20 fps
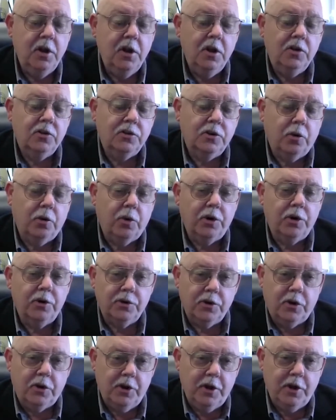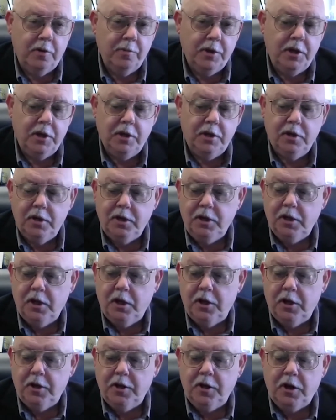So what does all that mean?
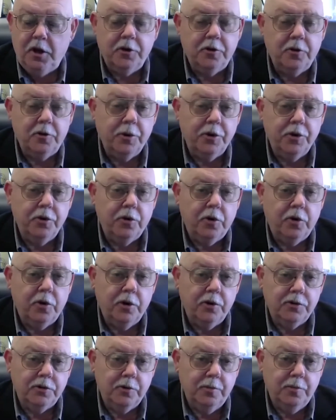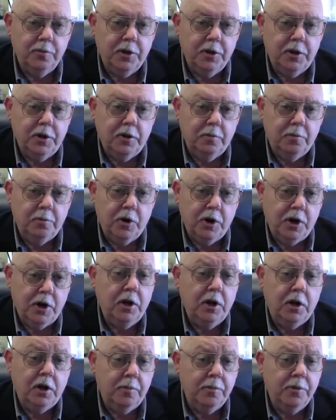Entrepreneurism and
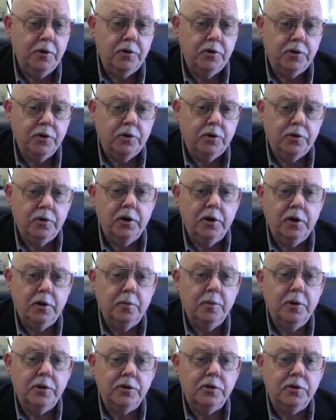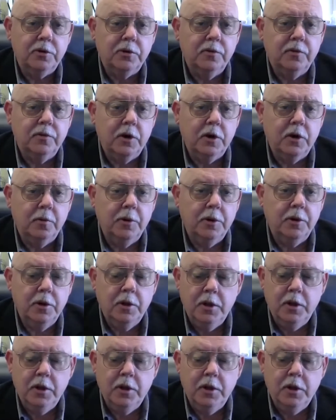bringing up your children in a business environment